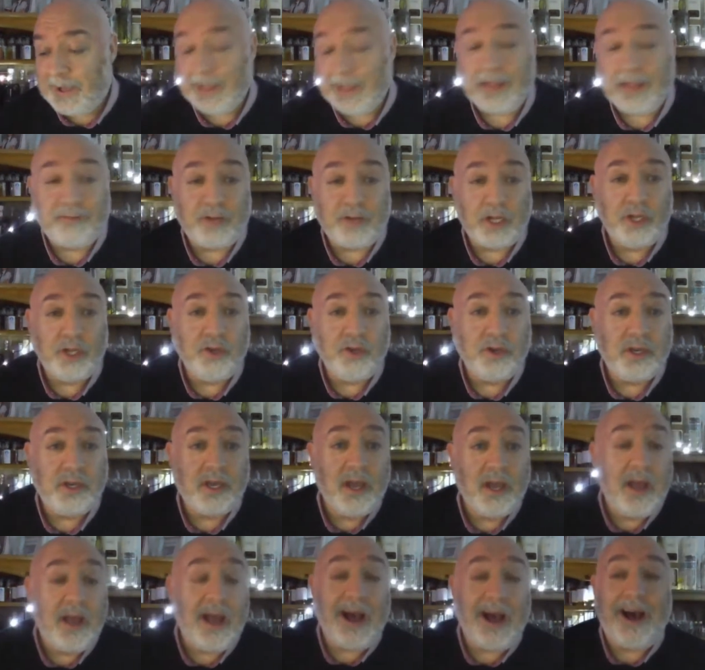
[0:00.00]
I'll have a
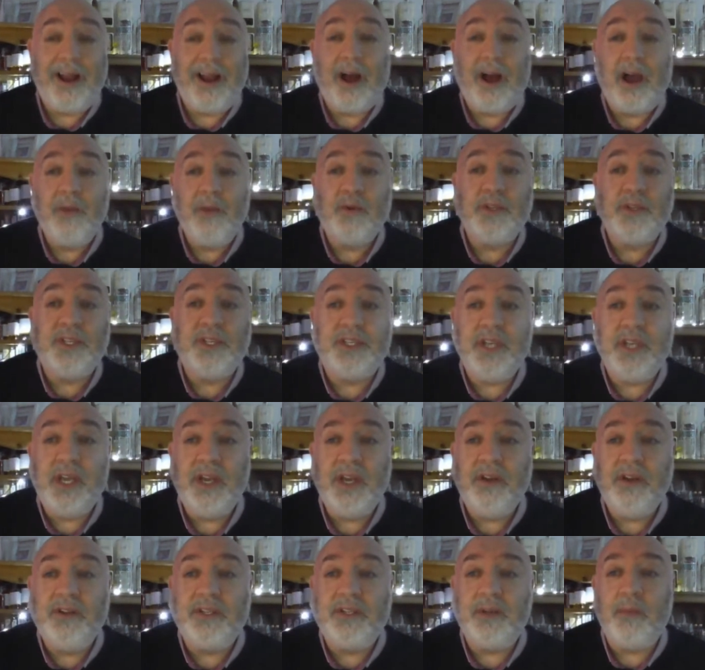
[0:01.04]
look. And I will
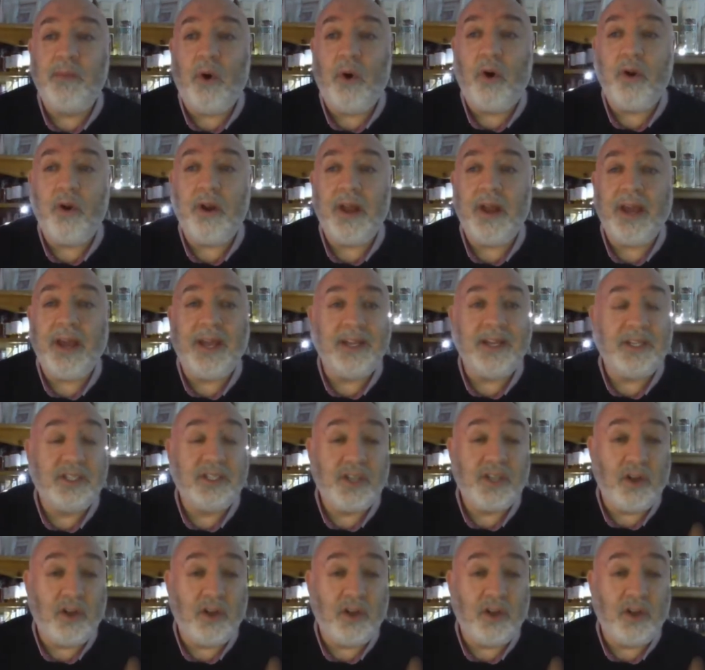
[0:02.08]
see you tomorrow night.